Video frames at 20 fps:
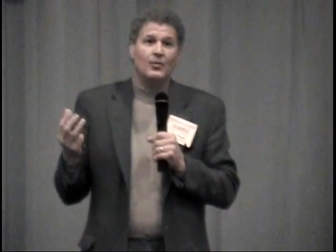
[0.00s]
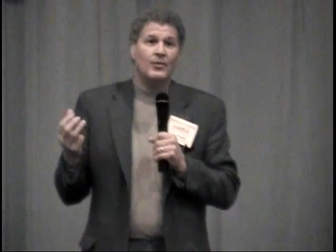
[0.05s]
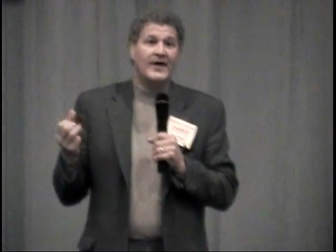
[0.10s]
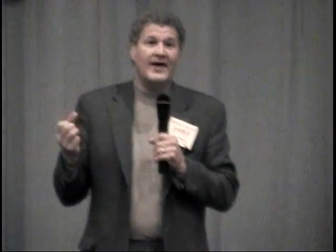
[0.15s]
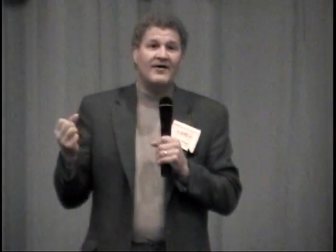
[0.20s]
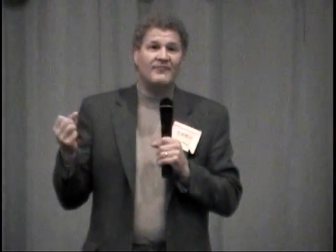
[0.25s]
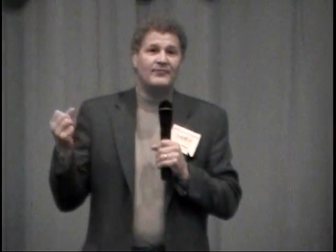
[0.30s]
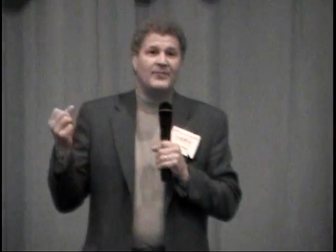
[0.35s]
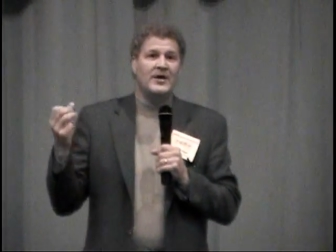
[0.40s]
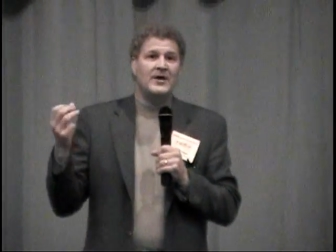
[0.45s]

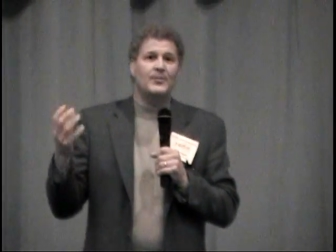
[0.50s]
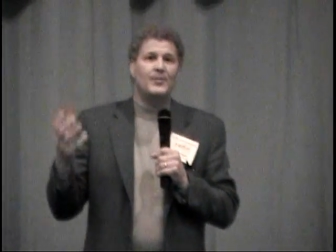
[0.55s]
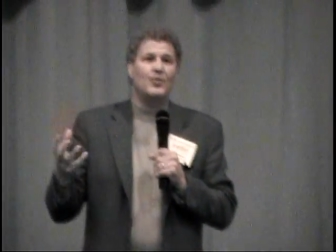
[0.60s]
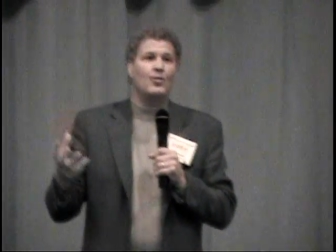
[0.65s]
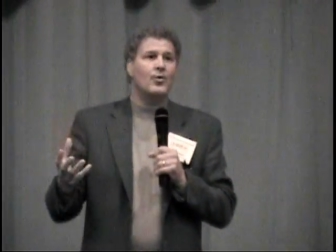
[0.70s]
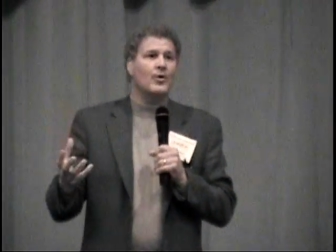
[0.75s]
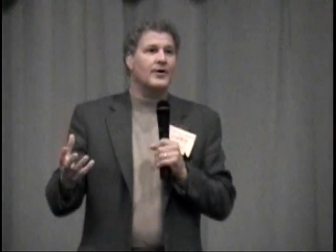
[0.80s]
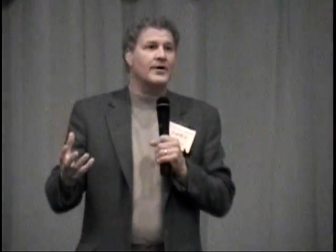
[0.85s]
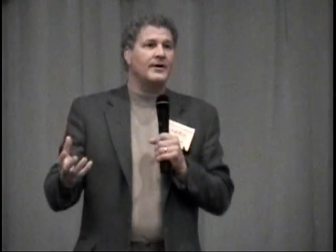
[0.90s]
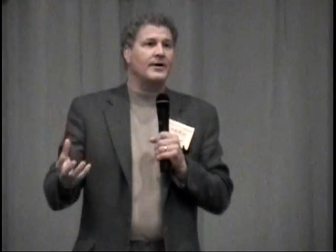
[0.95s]
We have
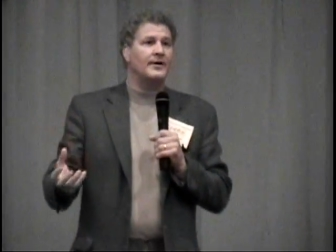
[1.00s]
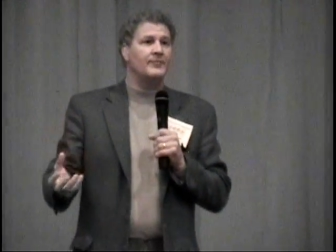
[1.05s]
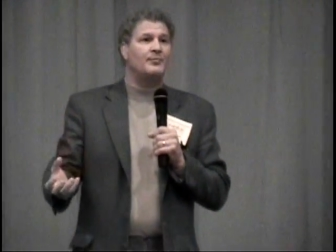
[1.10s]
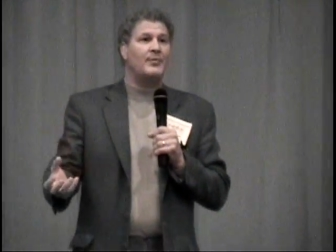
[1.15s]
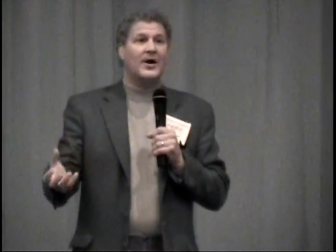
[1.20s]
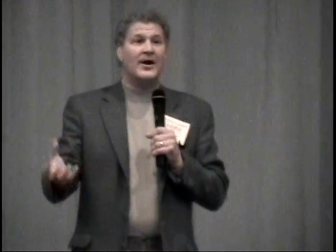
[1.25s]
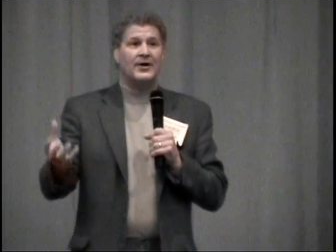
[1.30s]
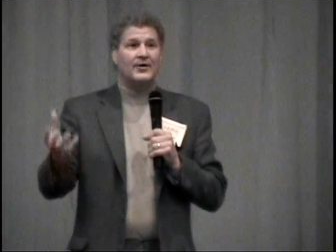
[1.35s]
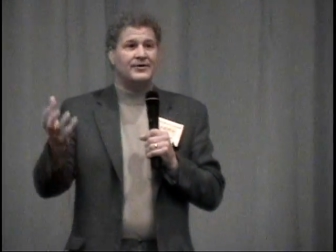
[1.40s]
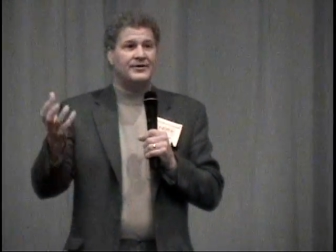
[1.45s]
people working
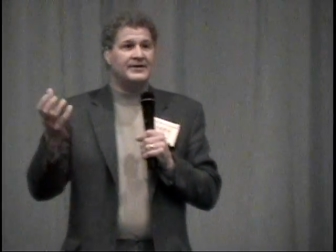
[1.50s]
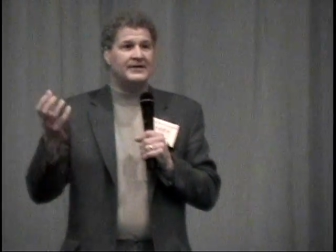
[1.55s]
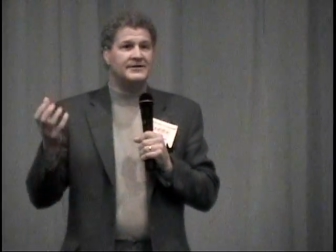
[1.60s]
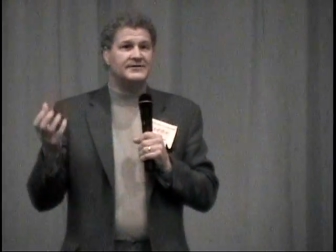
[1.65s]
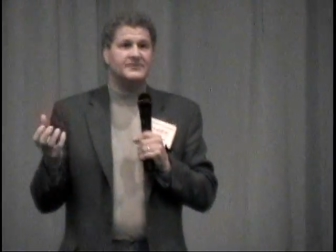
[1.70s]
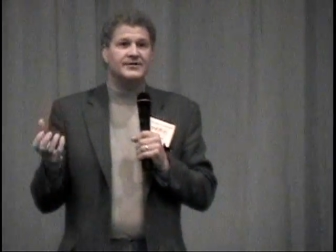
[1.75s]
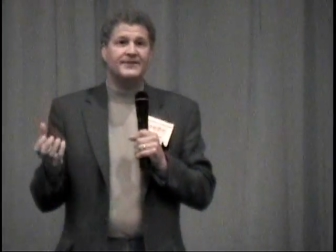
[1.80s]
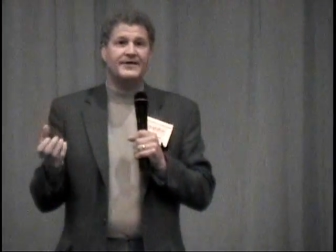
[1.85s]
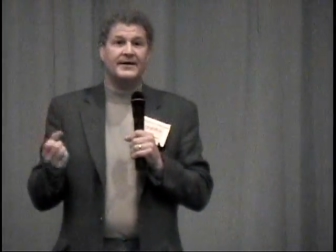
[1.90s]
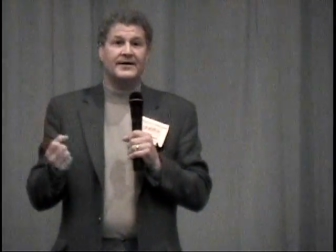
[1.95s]
on
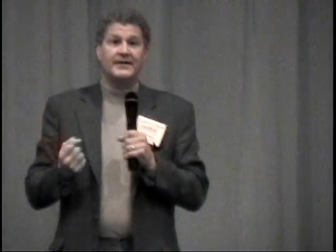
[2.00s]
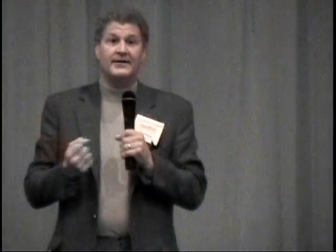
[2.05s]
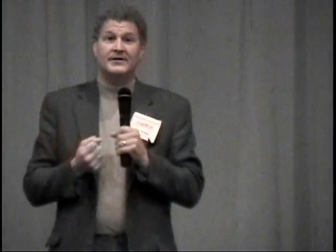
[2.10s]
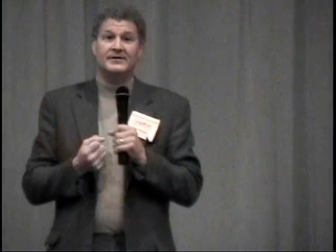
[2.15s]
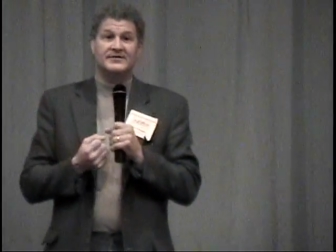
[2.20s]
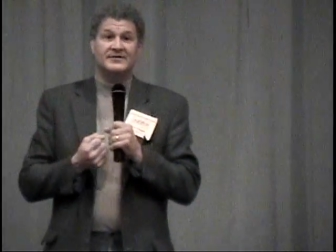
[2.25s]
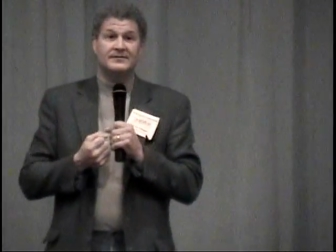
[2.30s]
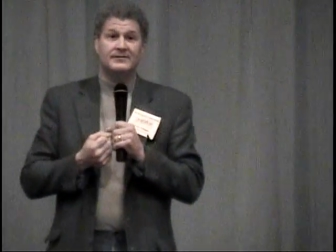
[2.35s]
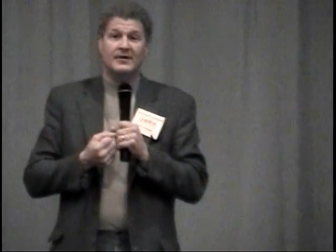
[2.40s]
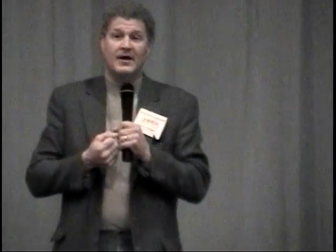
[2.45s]
biodiesel that
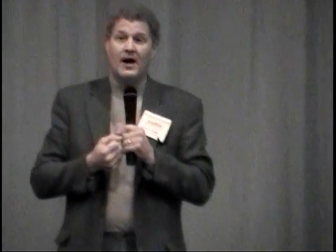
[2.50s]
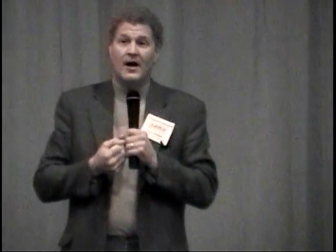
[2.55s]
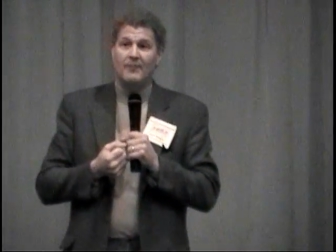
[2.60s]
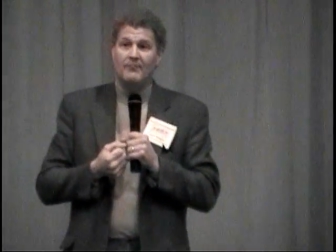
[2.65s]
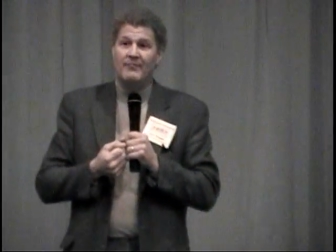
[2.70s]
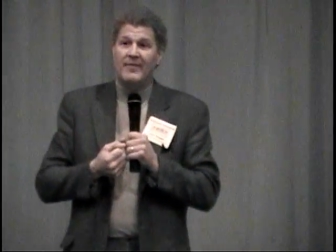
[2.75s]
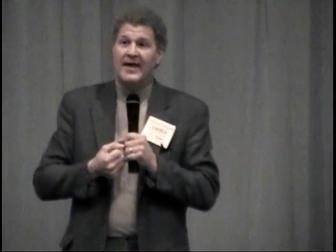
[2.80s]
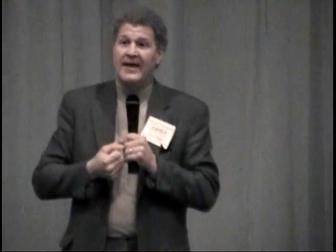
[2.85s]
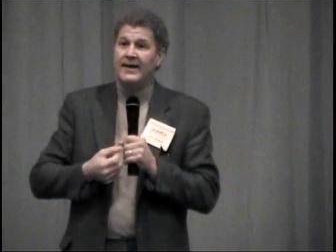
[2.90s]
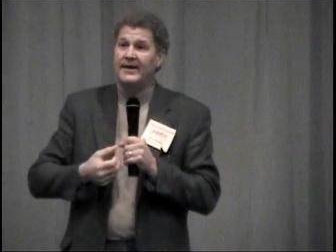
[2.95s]
is
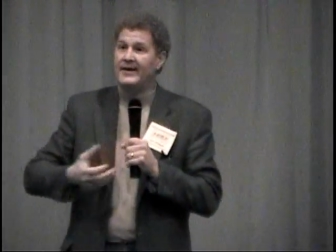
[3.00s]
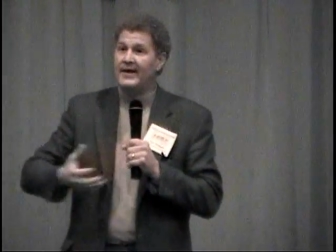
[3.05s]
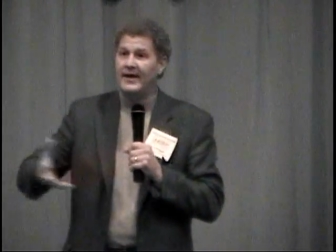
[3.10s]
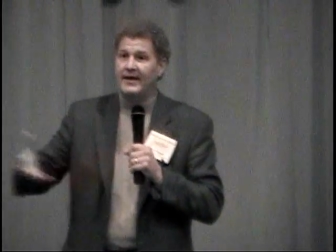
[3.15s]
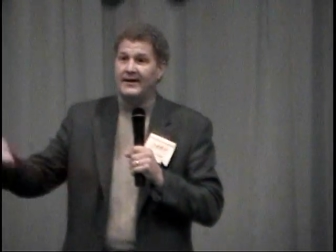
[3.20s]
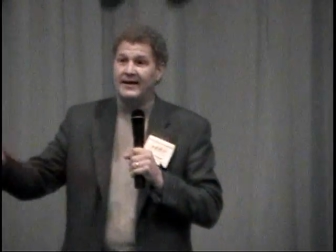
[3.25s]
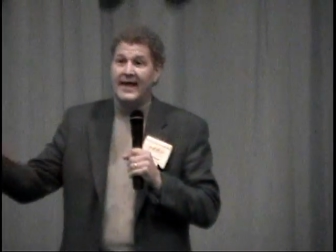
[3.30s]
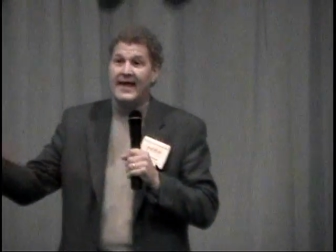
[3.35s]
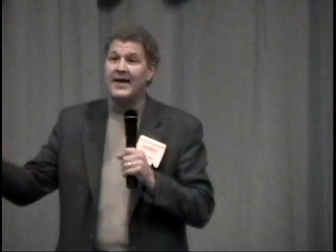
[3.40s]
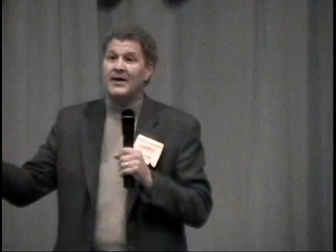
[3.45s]
made
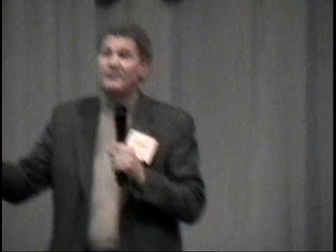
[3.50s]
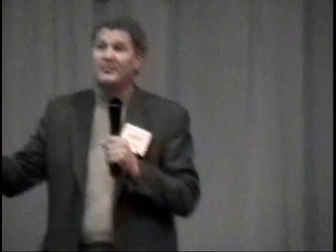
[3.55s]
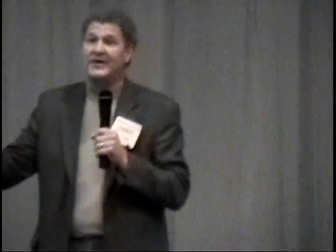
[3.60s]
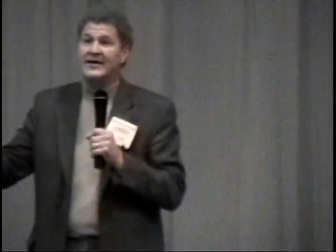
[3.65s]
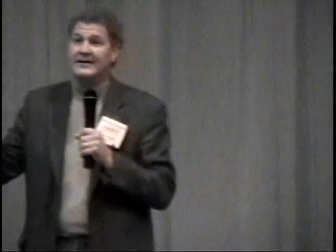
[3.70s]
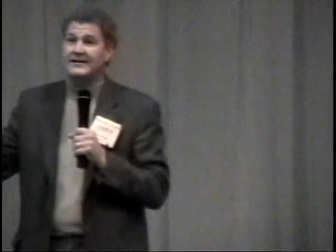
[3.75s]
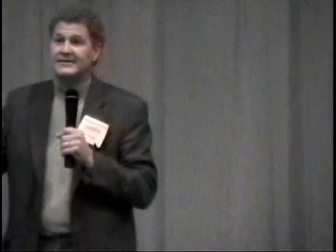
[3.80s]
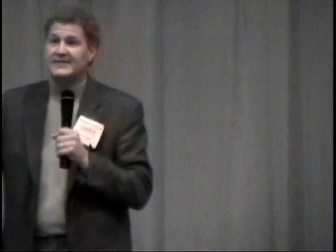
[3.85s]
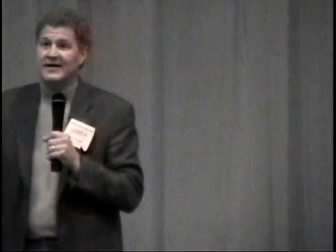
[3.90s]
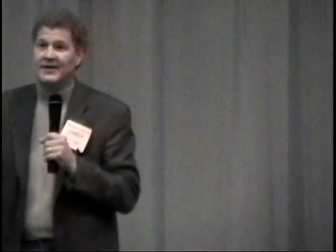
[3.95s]
at
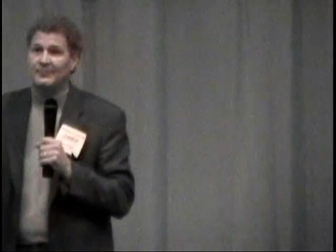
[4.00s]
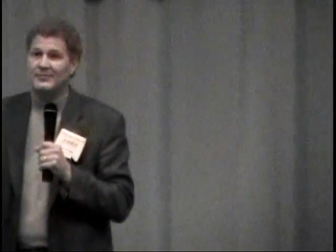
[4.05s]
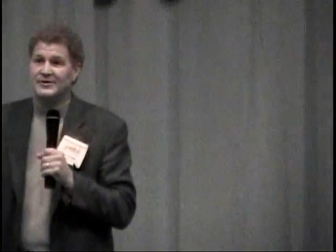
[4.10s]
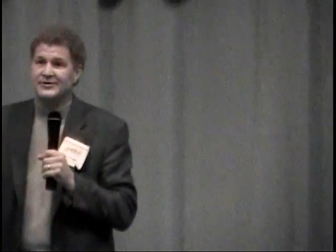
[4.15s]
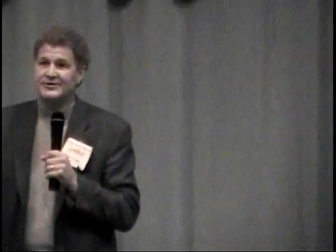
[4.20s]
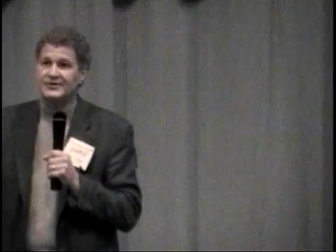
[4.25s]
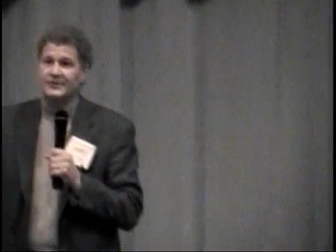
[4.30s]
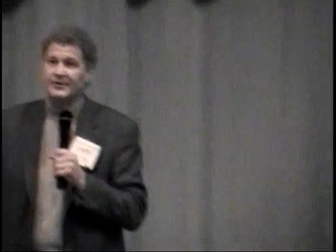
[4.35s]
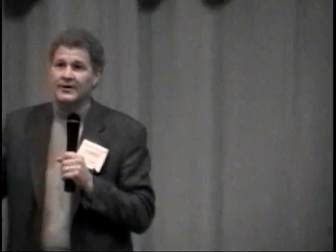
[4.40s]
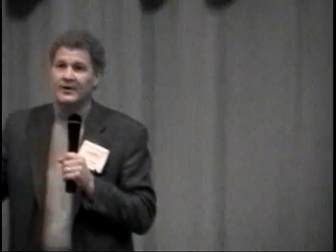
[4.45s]
ambient
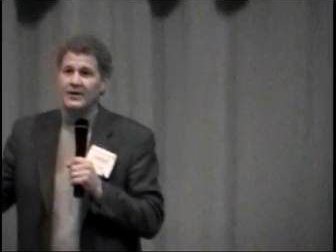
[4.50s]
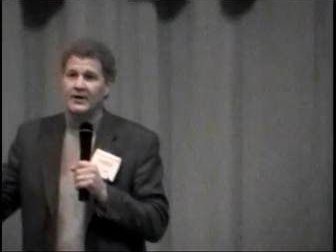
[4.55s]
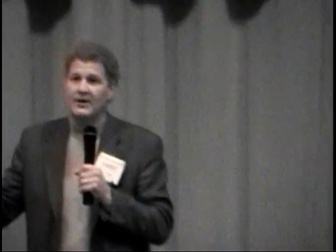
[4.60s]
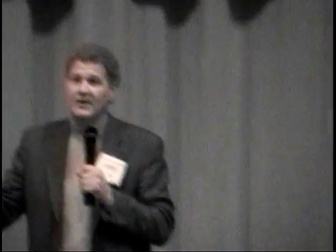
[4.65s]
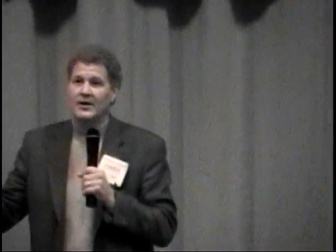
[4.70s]
temperature.